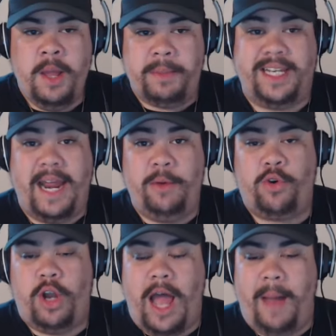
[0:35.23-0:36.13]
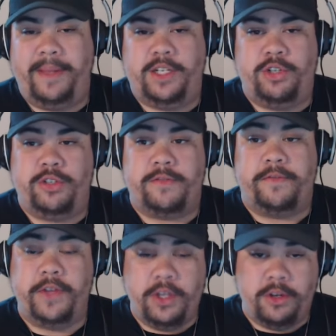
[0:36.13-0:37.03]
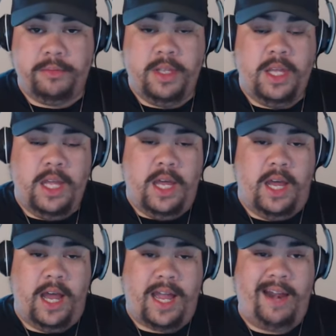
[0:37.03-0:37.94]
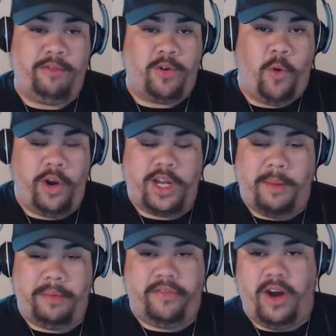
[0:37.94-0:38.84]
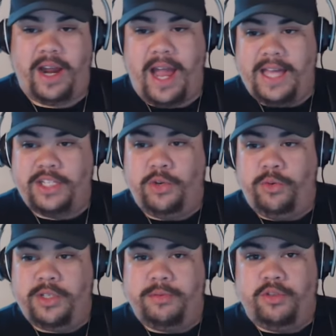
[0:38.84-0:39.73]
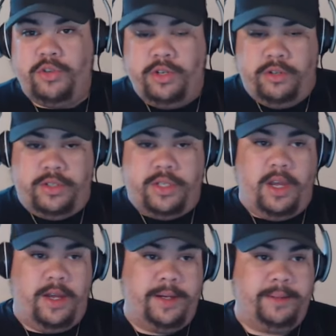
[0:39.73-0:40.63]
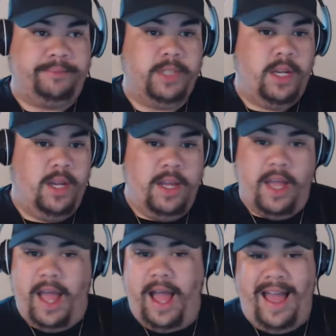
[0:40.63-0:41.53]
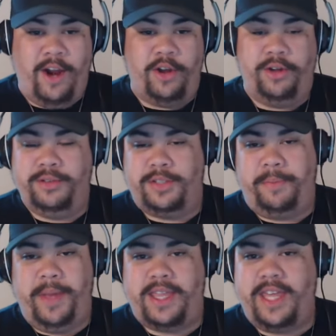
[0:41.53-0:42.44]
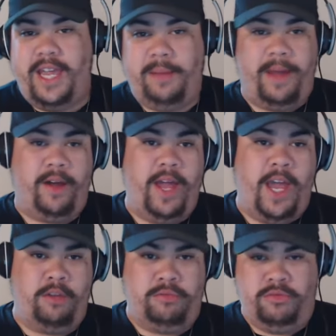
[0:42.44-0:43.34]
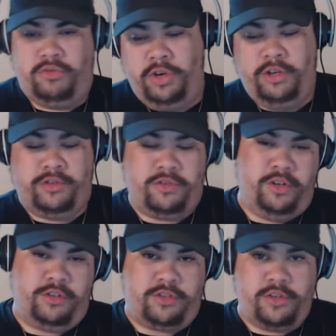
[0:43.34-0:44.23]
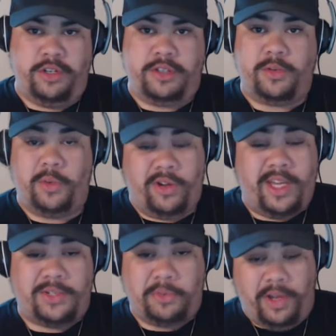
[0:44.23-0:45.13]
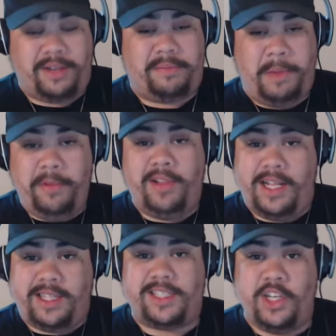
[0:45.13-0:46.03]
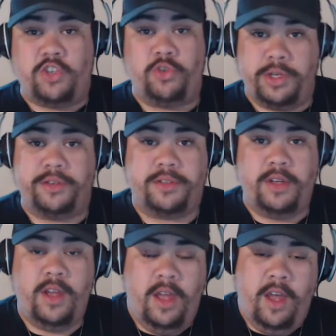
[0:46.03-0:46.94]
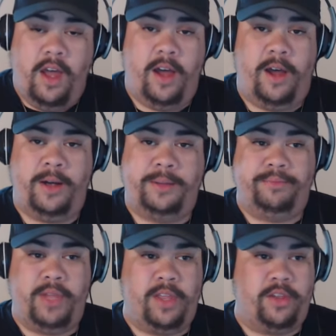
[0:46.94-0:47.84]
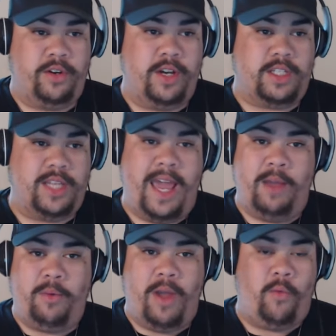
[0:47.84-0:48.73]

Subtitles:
But today we're going to hop into some film, kind of recorded a couple of our guys doing some drills. I know it was a big thing about, hey, drills, drills, drills. Well, guess what? People like to see drills. Either it's, hey,